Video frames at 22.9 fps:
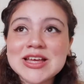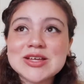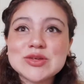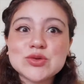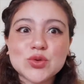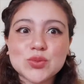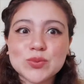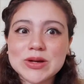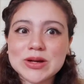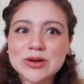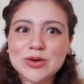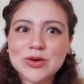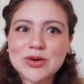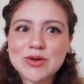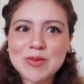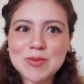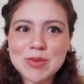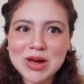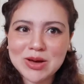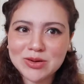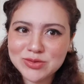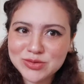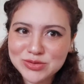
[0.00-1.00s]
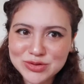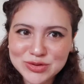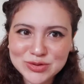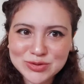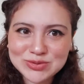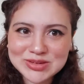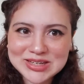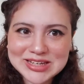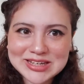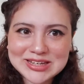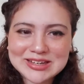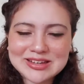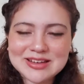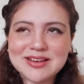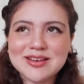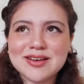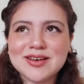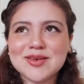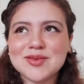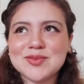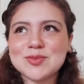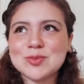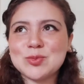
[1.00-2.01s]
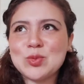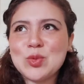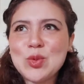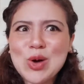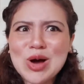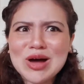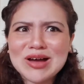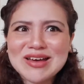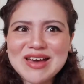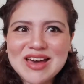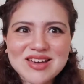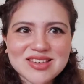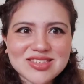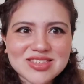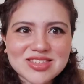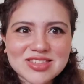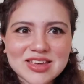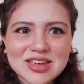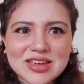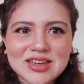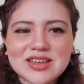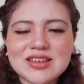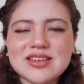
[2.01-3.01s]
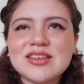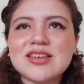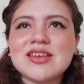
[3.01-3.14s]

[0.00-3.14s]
taught me a lot about uni, work ethic,